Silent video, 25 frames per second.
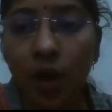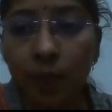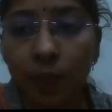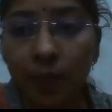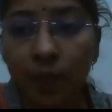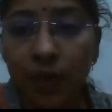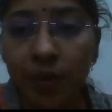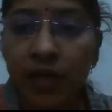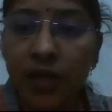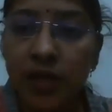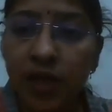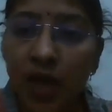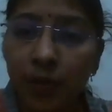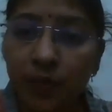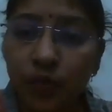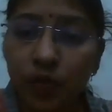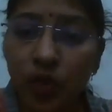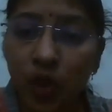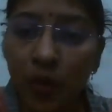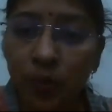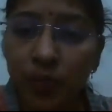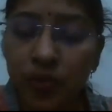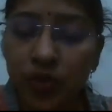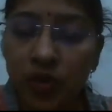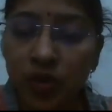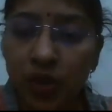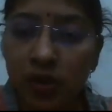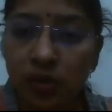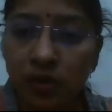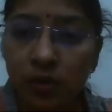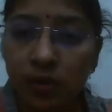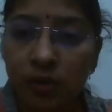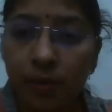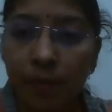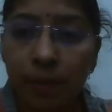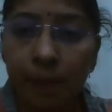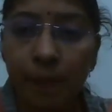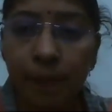Complete
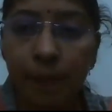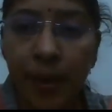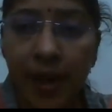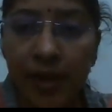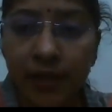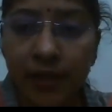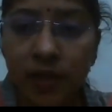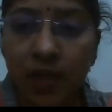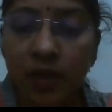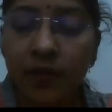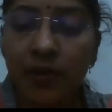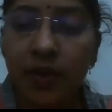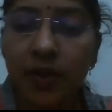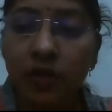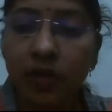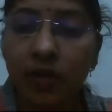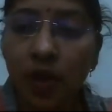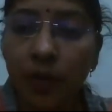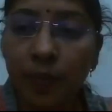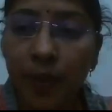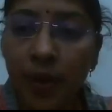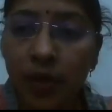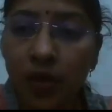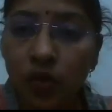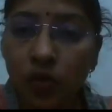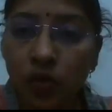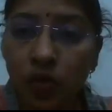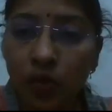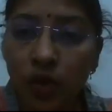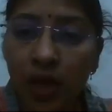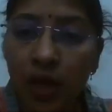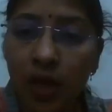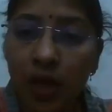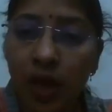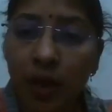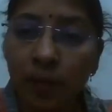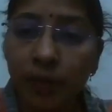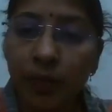absorption. Massive
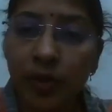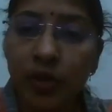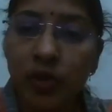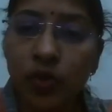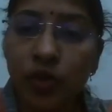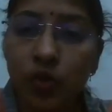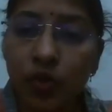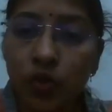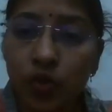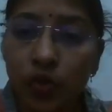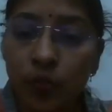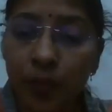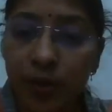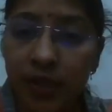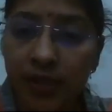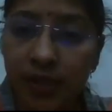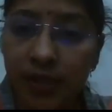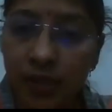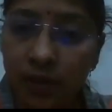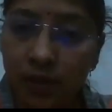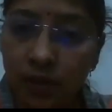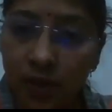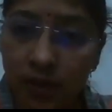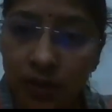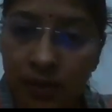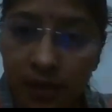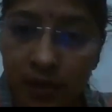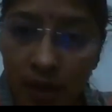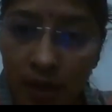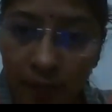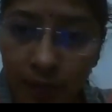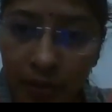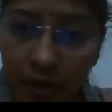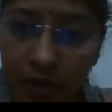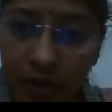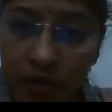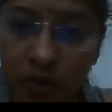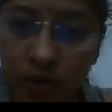intraperitoneal hemorrhage due to placental
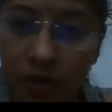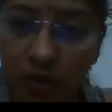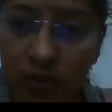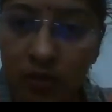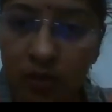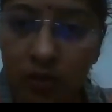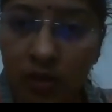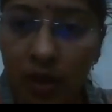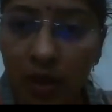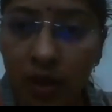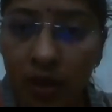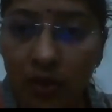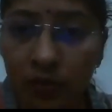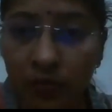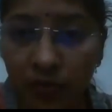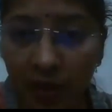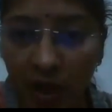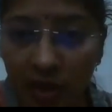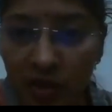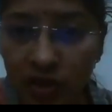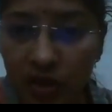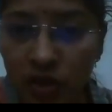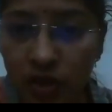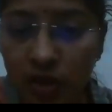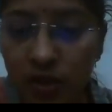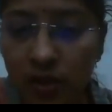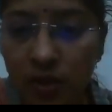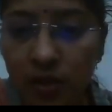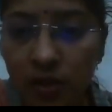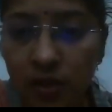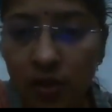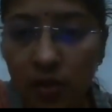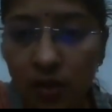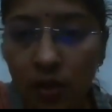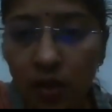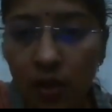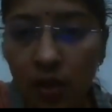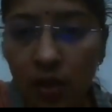separation.
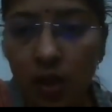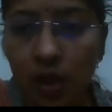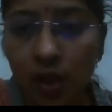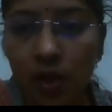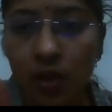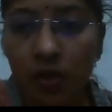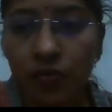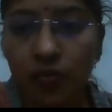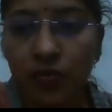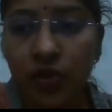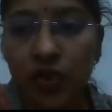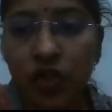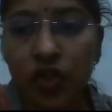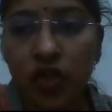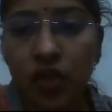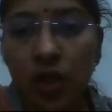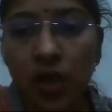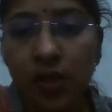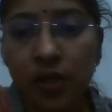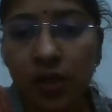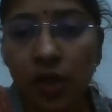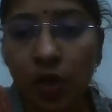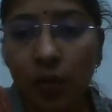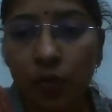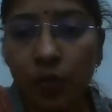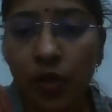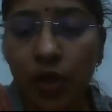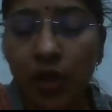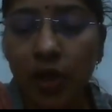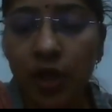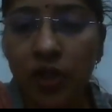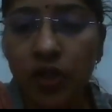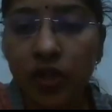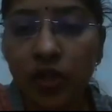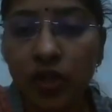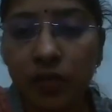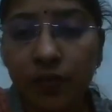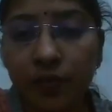Infections. Fistulous
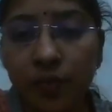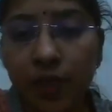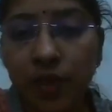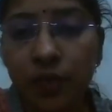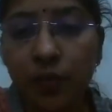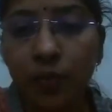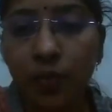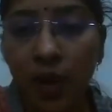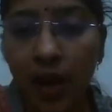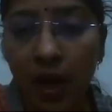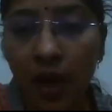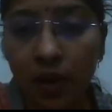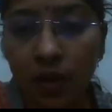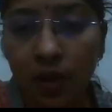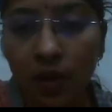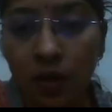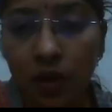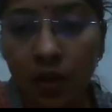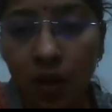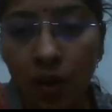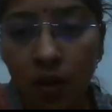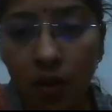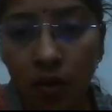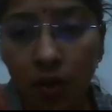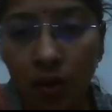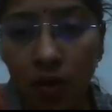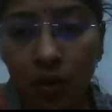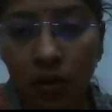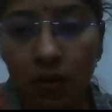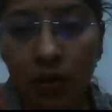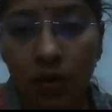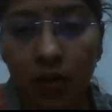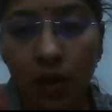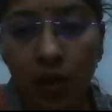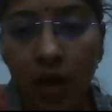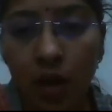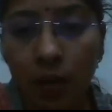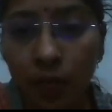communication with bladder or
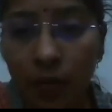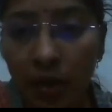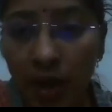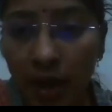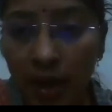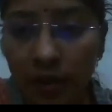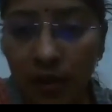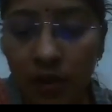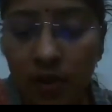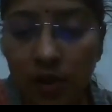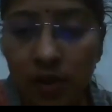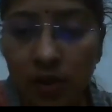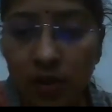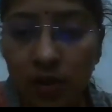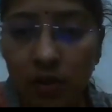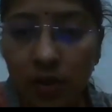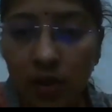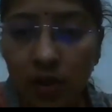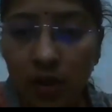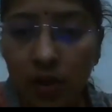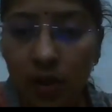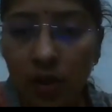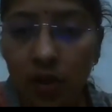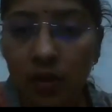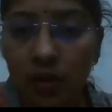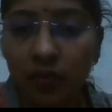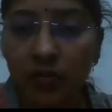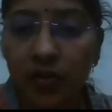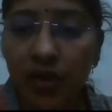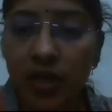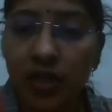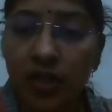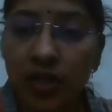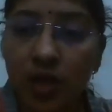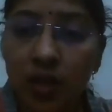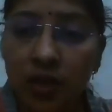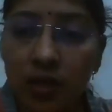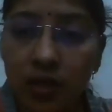umbilicus.
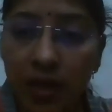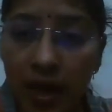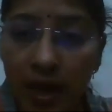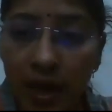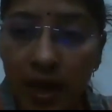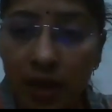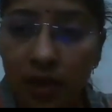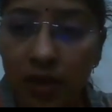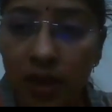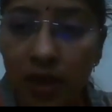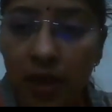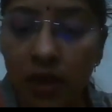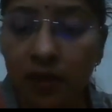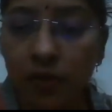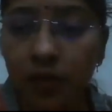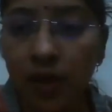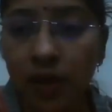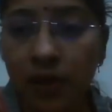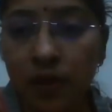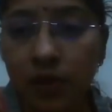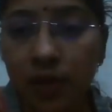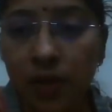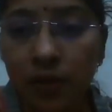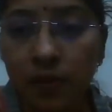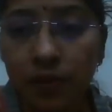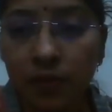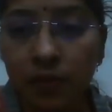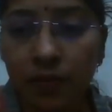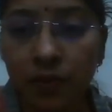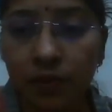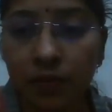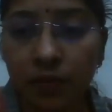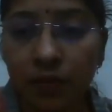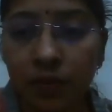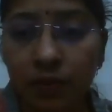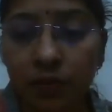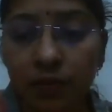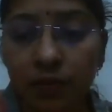Fetal death as a